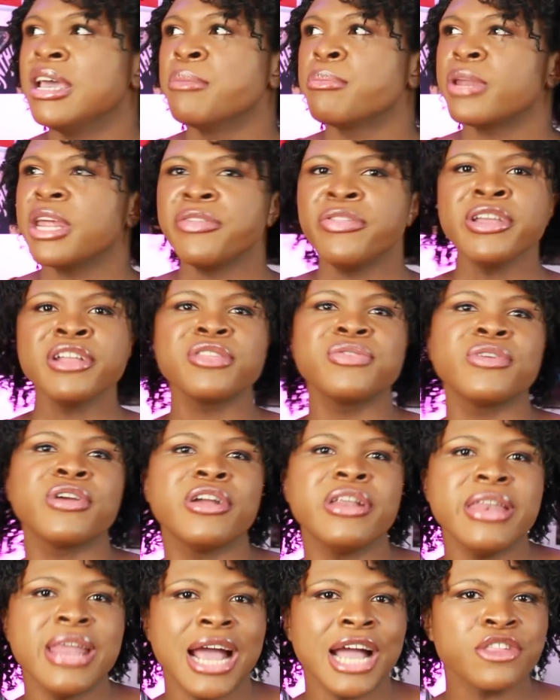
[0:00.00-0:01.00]
but I think it's
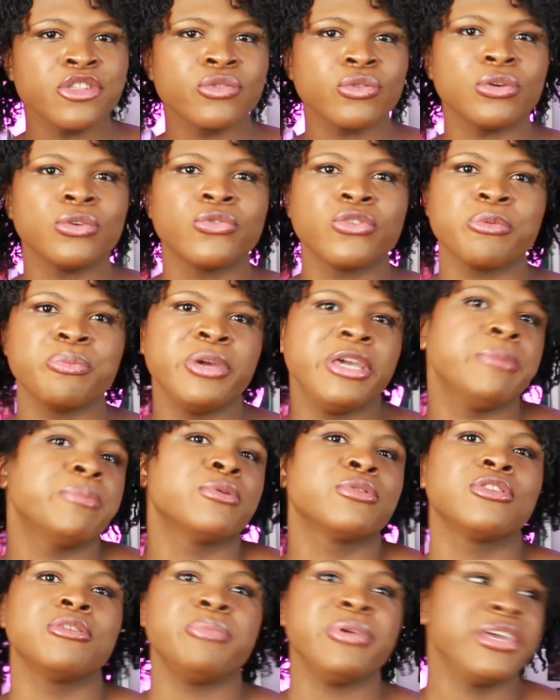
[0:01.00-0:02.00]
very natural for
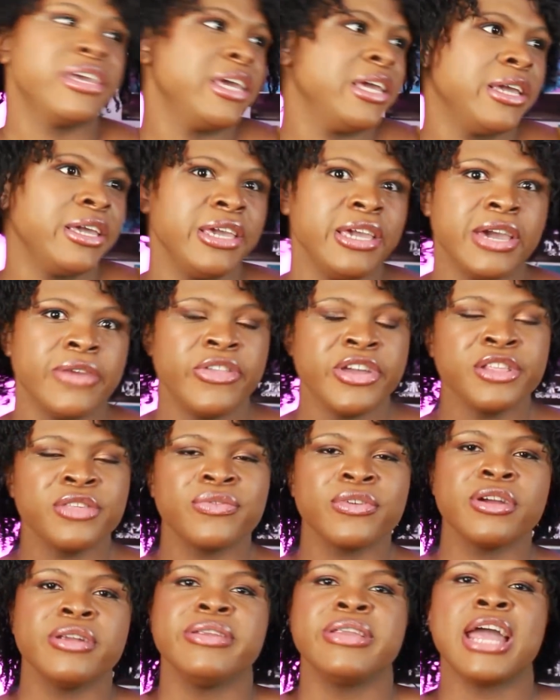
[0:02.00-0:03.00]
people to be kinky. I think it's
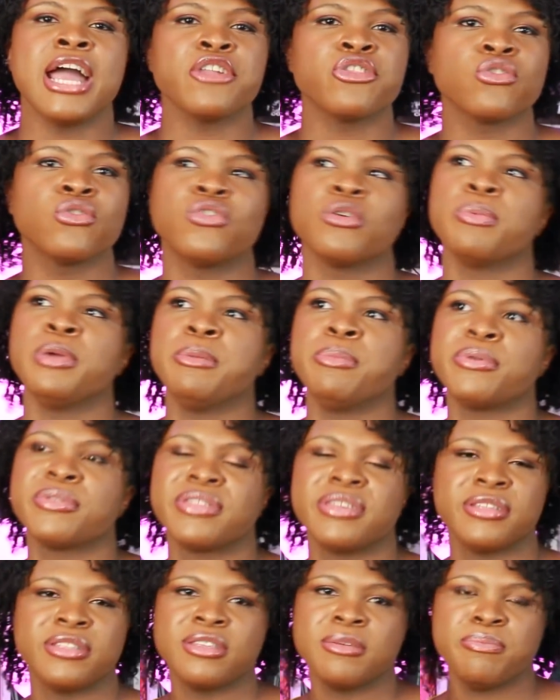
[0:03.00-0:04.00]
very natural for people
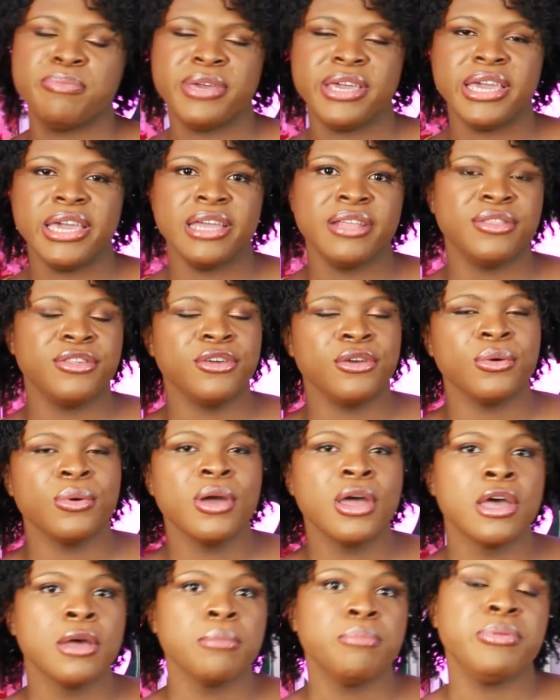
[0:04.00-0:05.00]
to be into
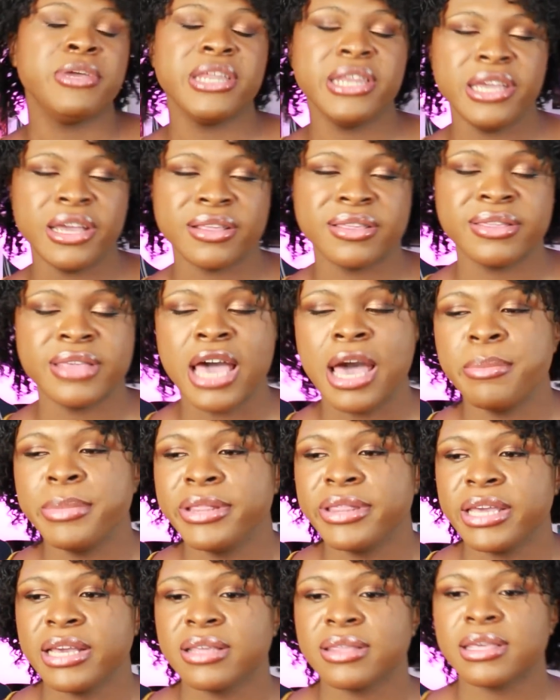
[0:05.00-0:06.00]
BDSM
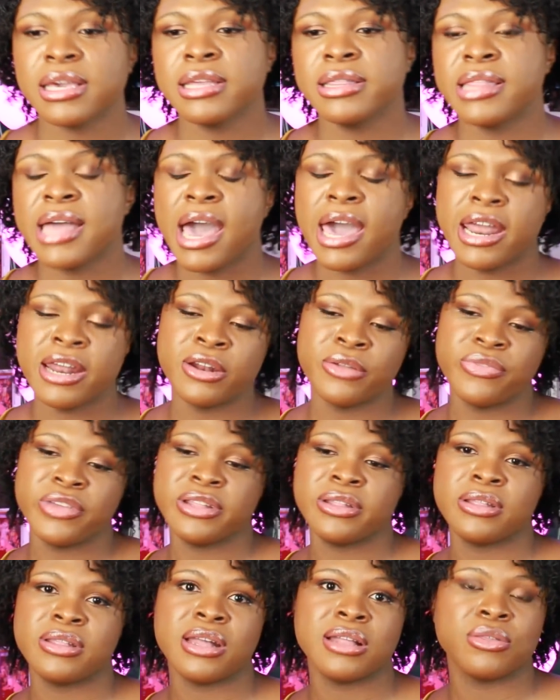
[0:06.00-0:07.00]
and things like that. I don't
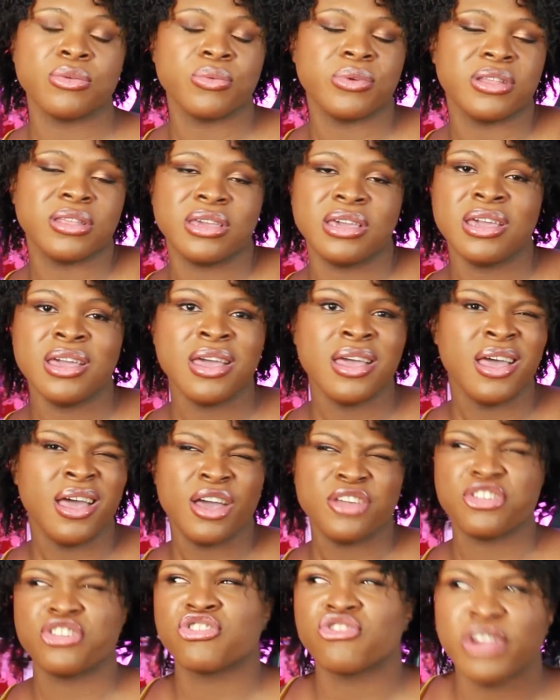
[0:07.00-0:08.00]
think that that's really
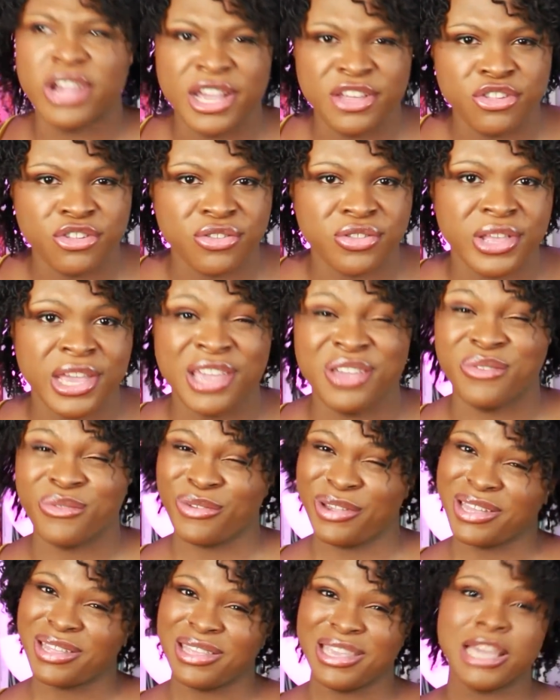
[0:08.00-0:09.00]
a strange thing,
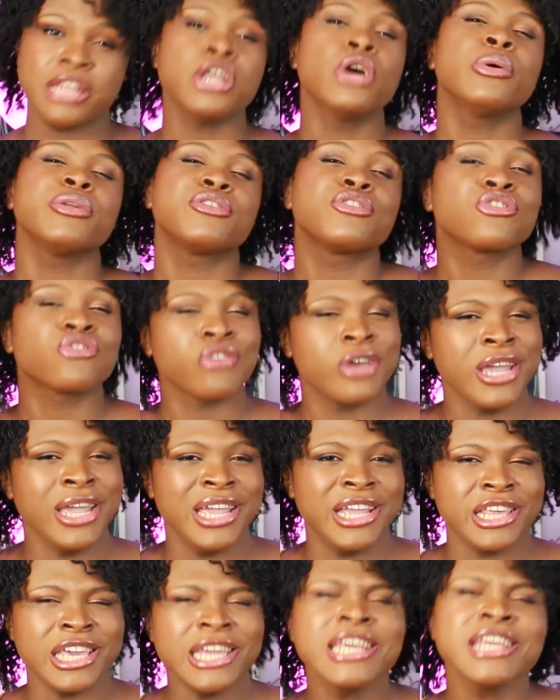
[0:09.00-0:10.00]
really. I know it's
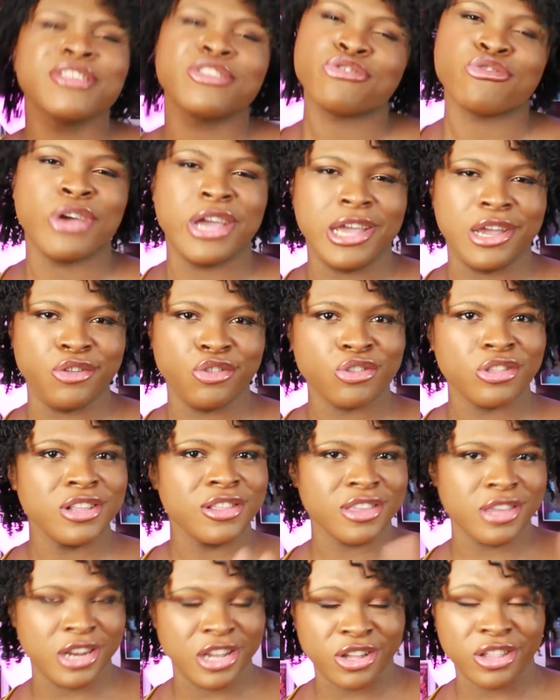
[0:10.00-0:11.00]
strange. It is strange.
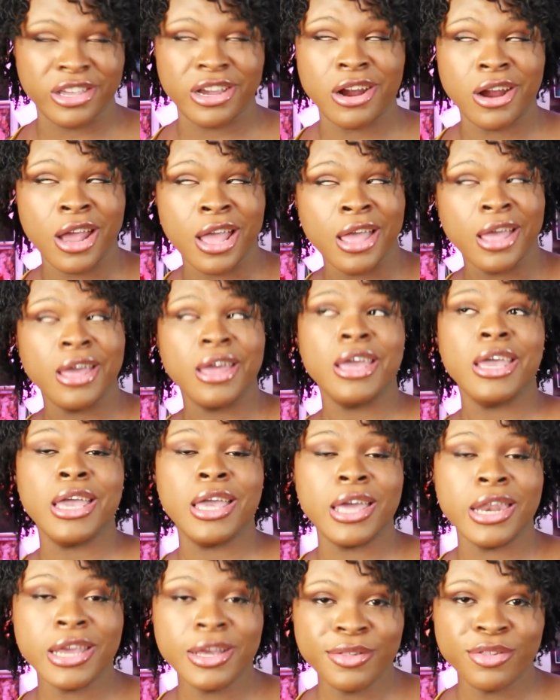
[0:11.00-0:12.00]
Let's get it clear.
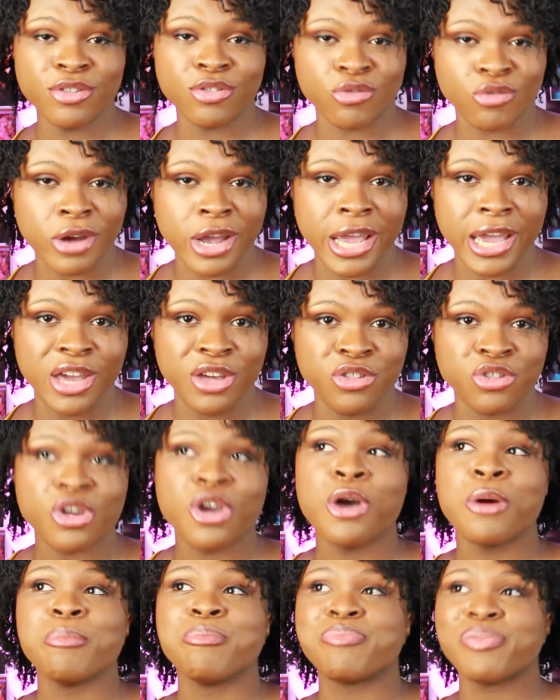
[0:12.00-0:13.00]
It is strange,
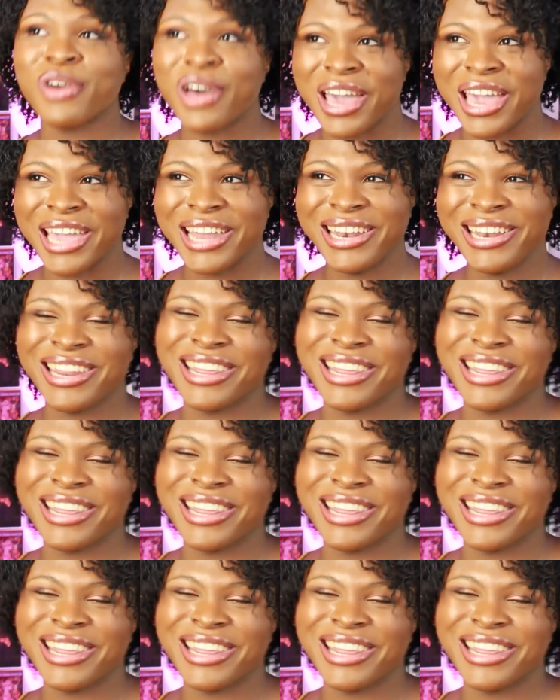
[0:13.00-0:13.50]
but